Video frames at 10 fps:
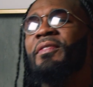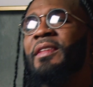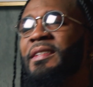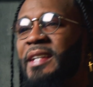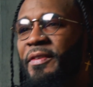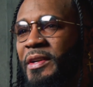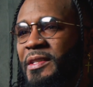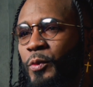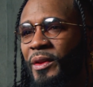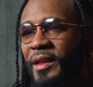The
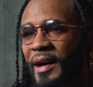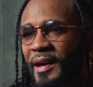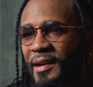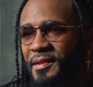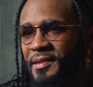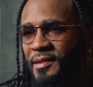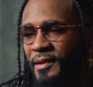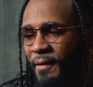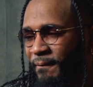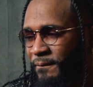difference with us
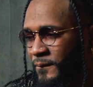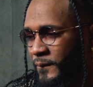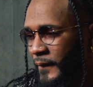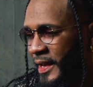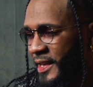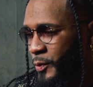is